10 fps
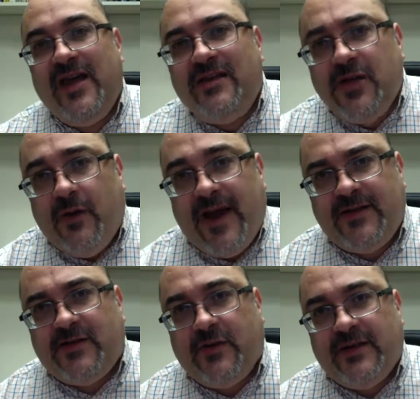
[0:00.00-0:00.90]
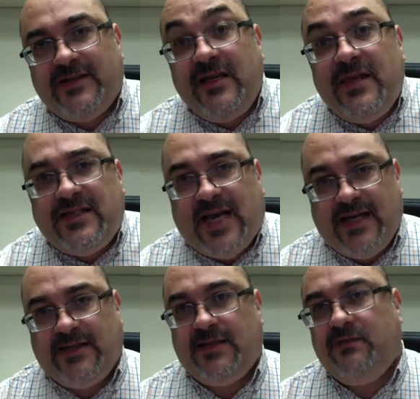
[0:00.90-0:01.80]
integrates or
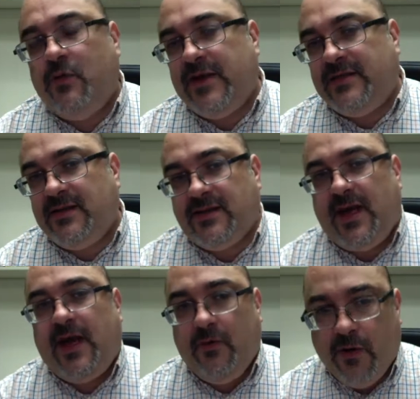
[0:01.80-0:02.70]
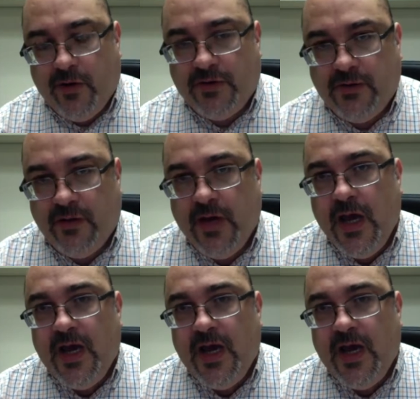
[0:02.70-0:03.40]
synthesizes voices in order to